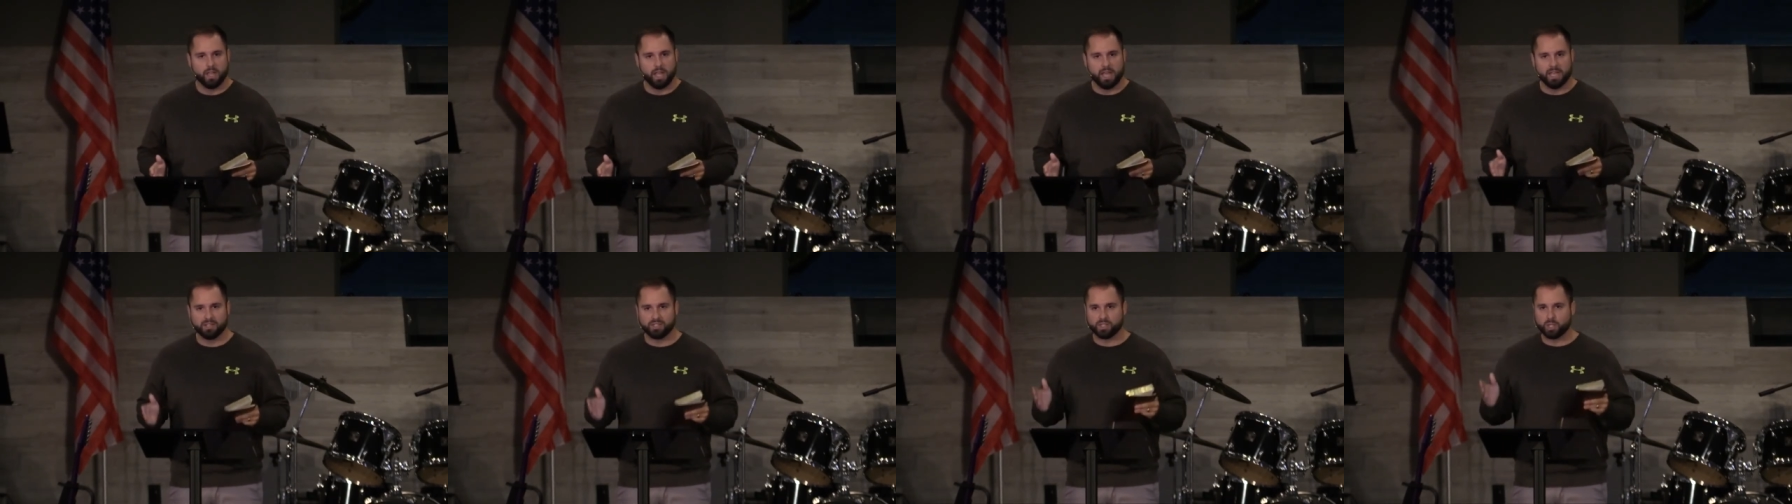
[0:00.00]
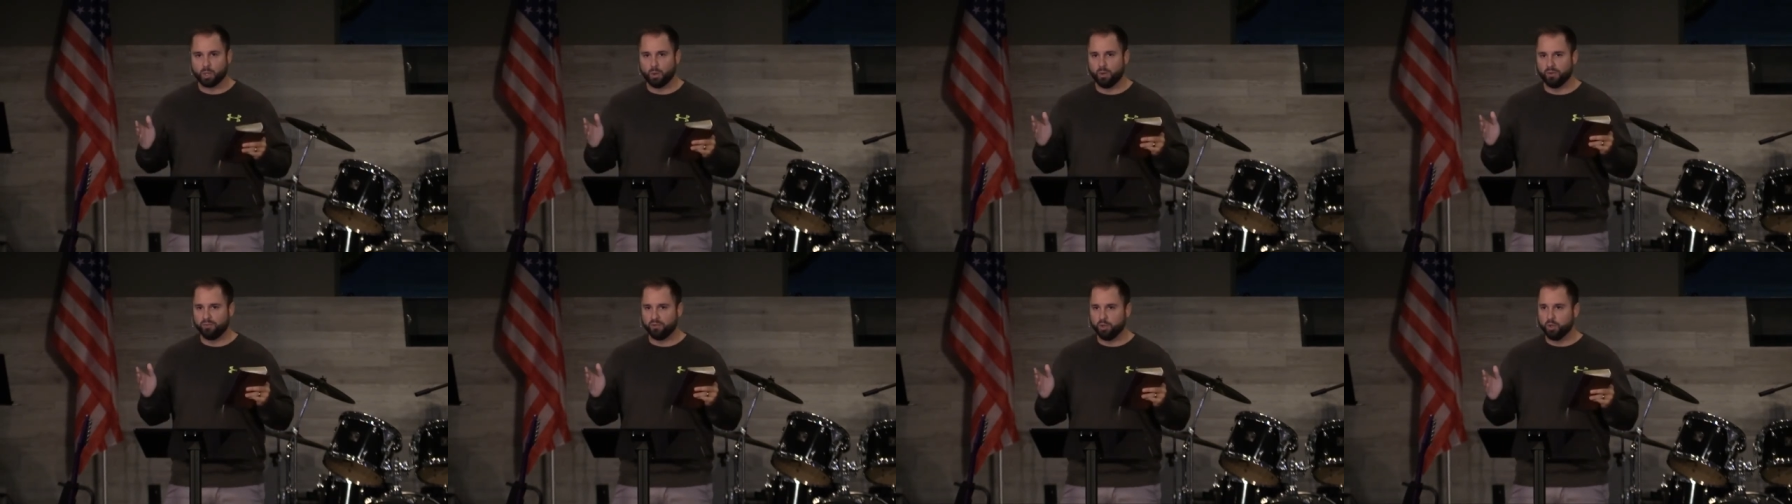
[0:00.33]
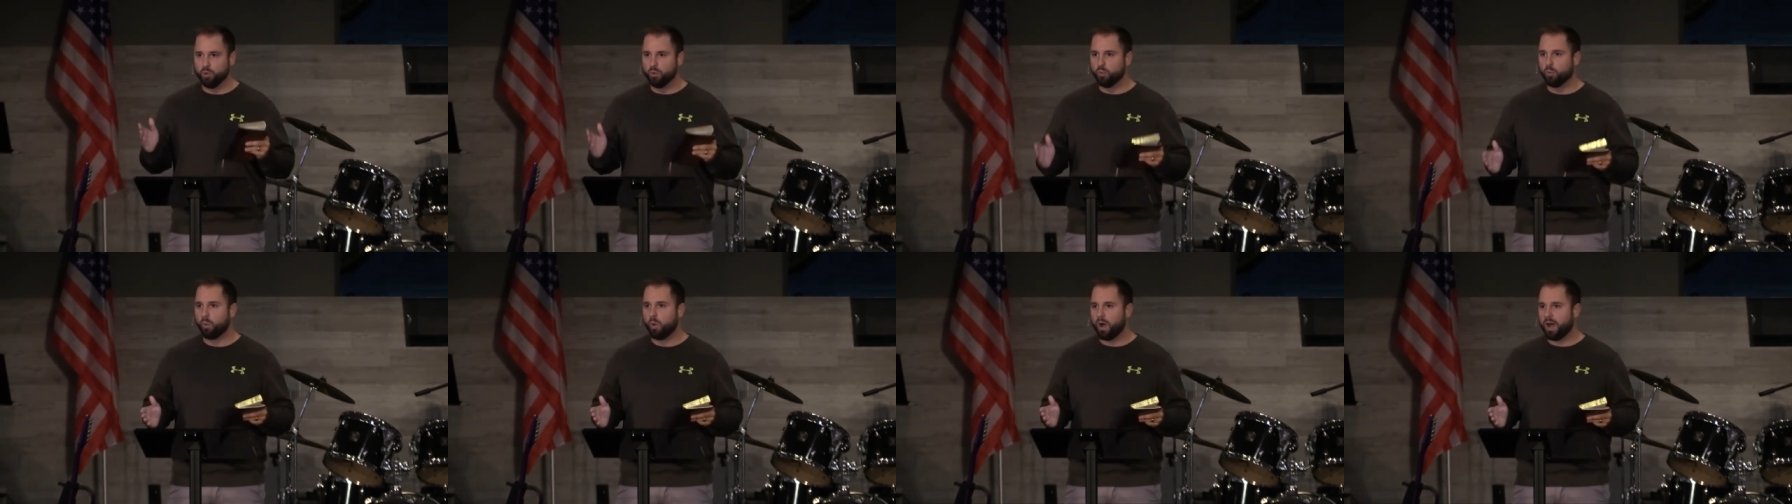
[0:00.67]
And so, if
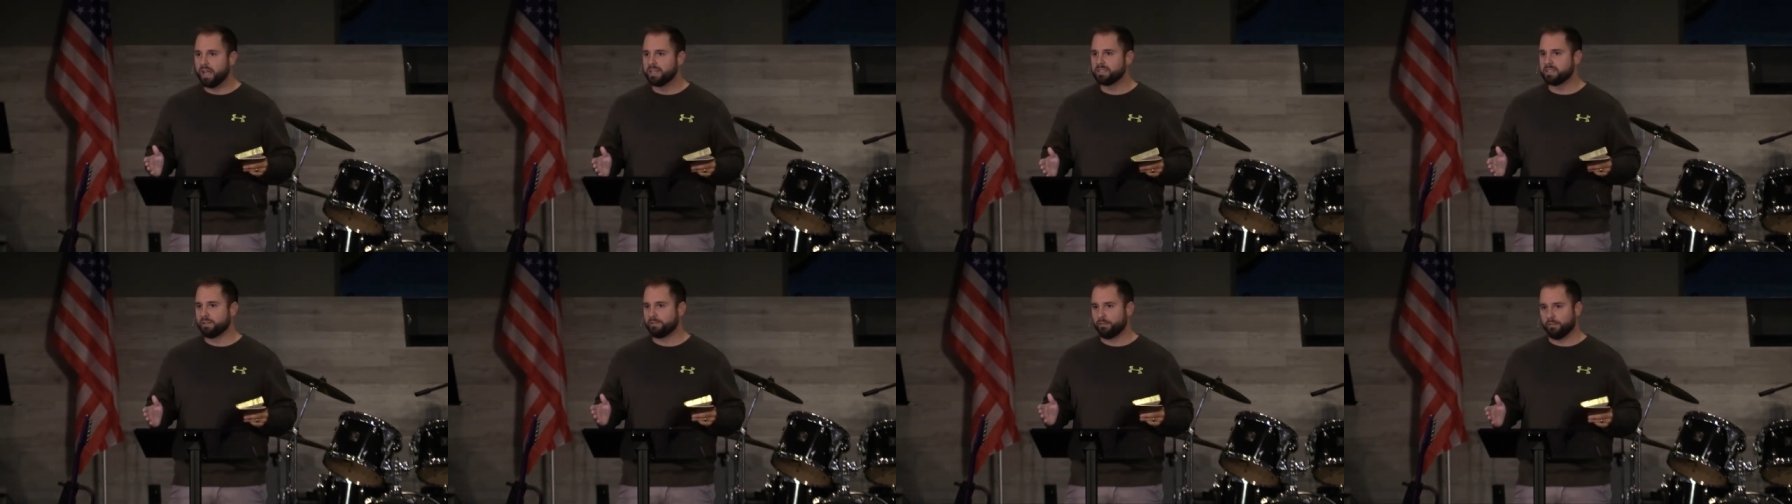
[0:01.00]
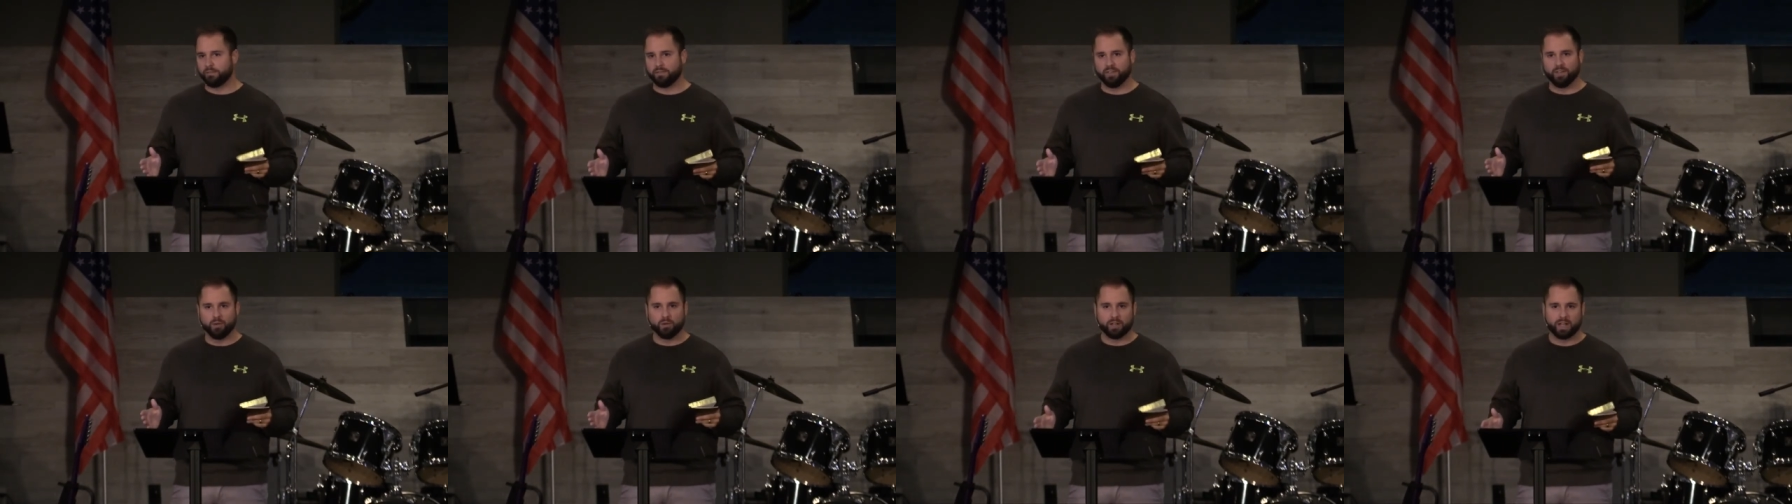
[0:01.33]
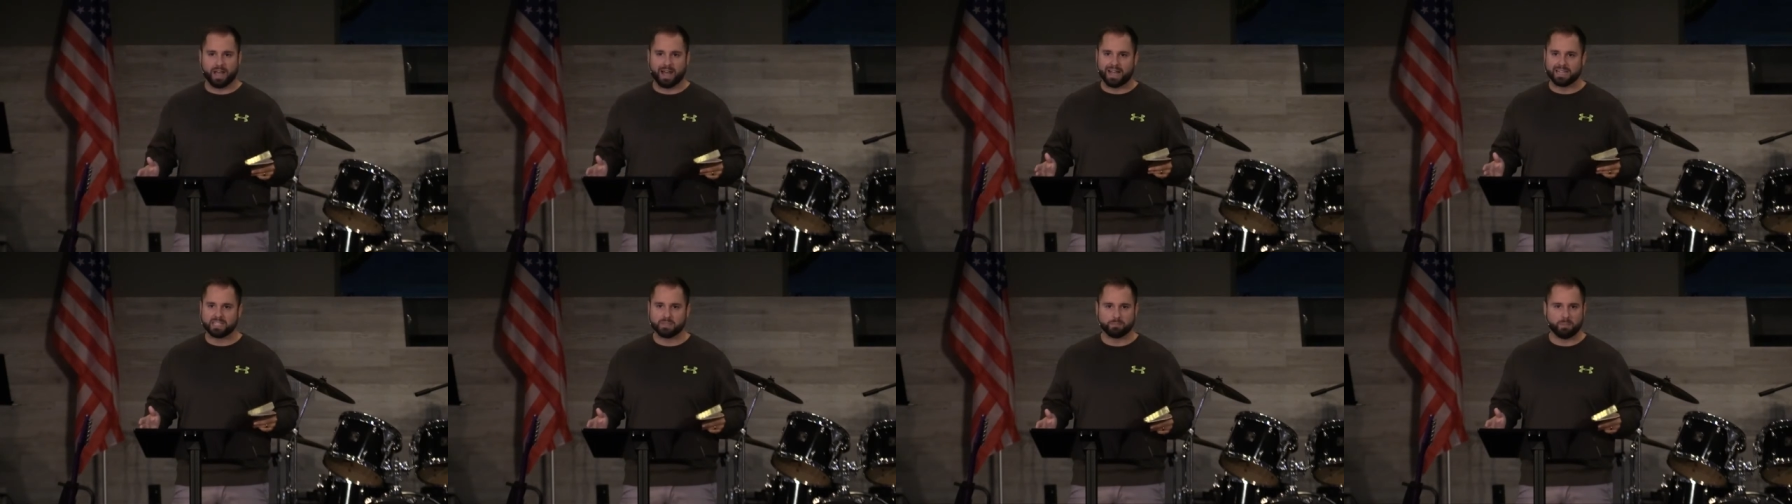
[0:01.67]
you want to fulfill
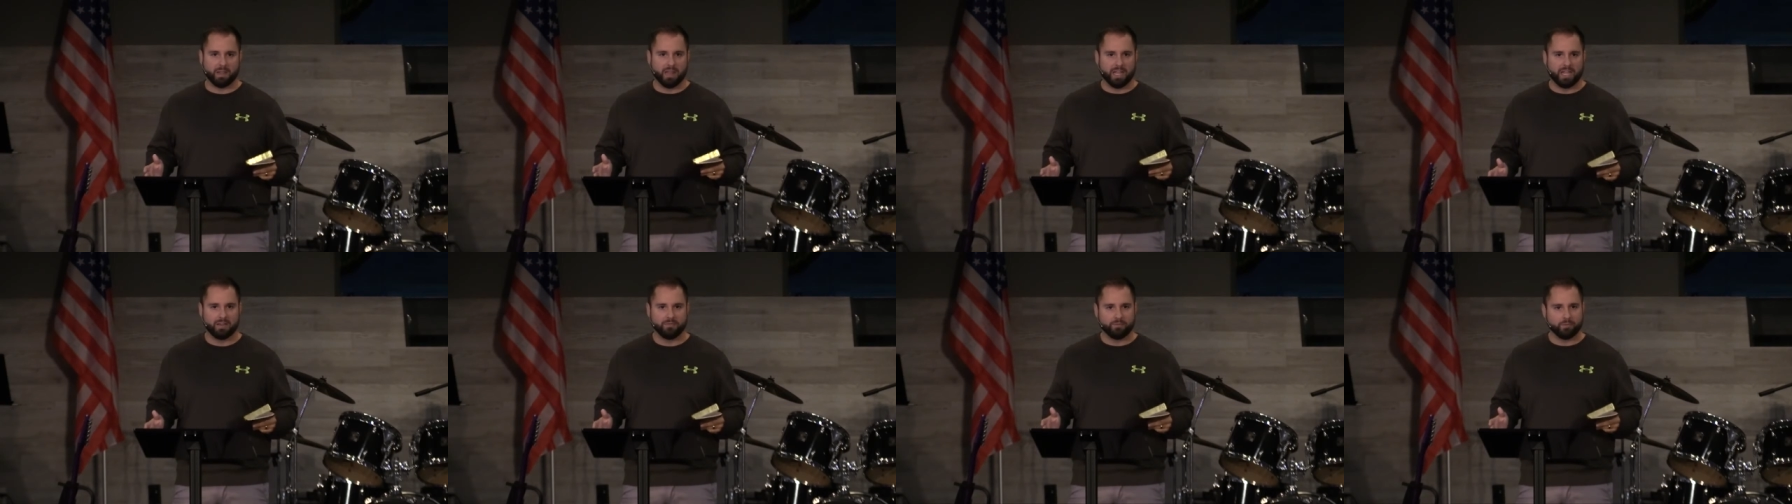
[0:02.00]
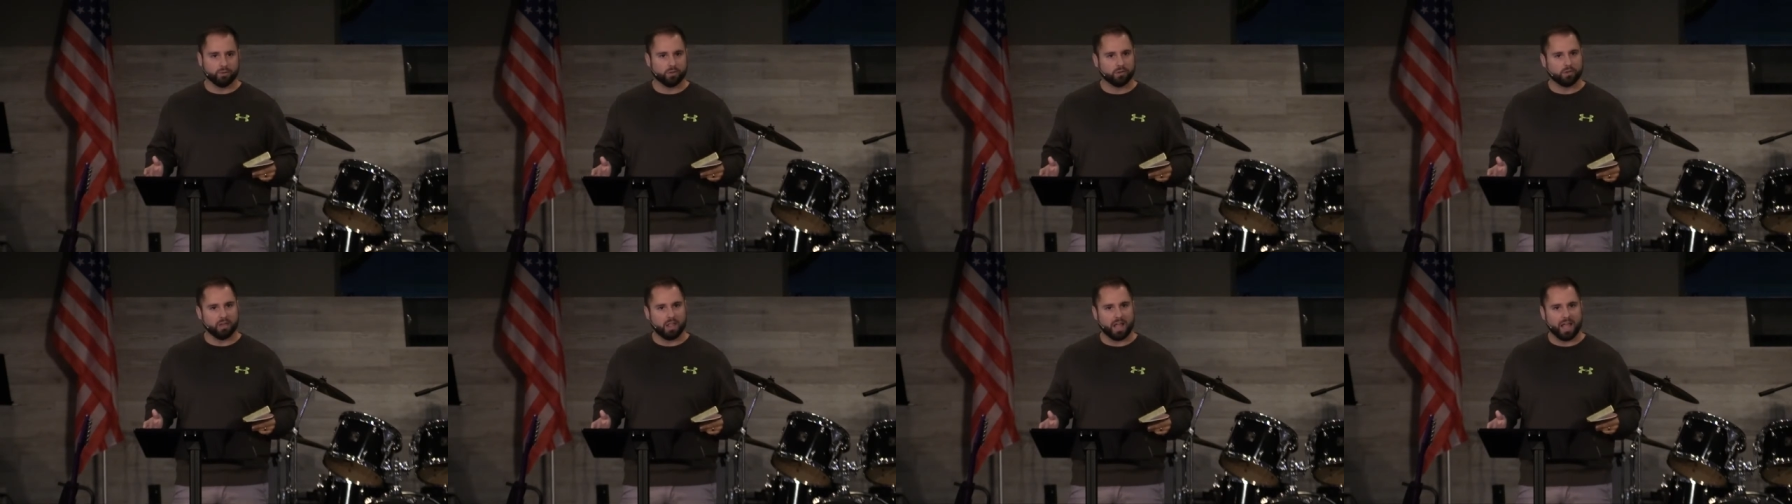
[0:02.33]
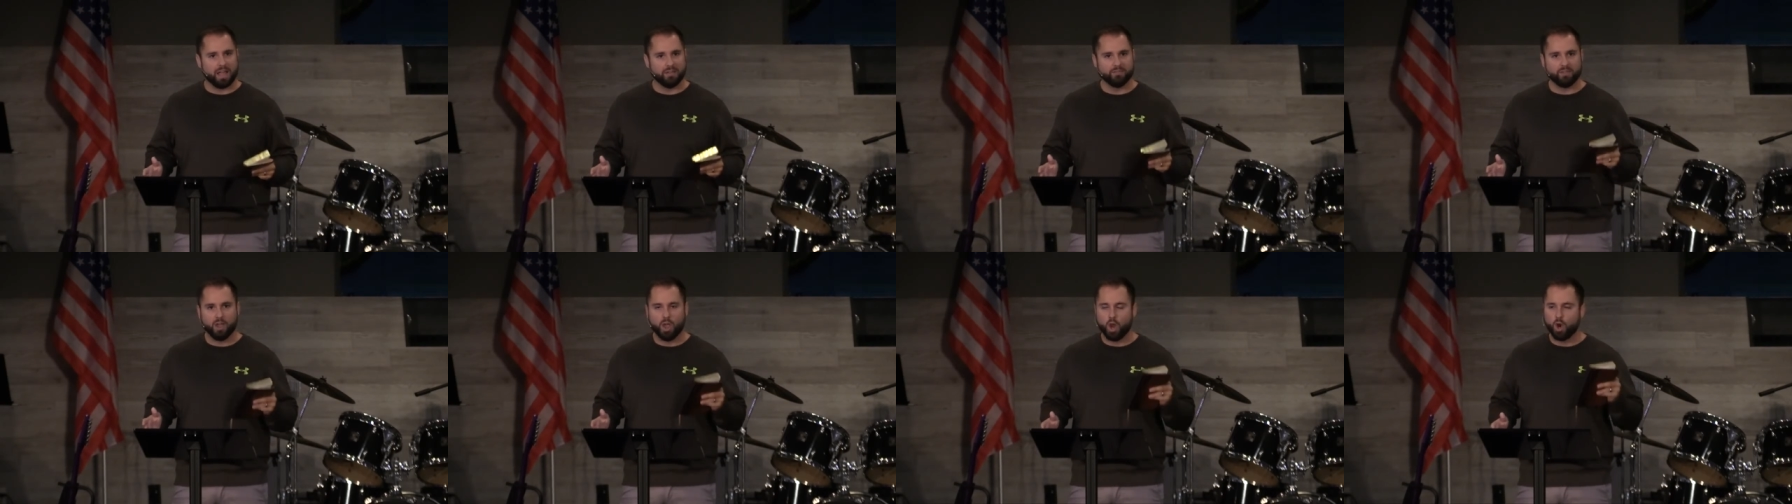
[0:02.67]
God's plan for your life,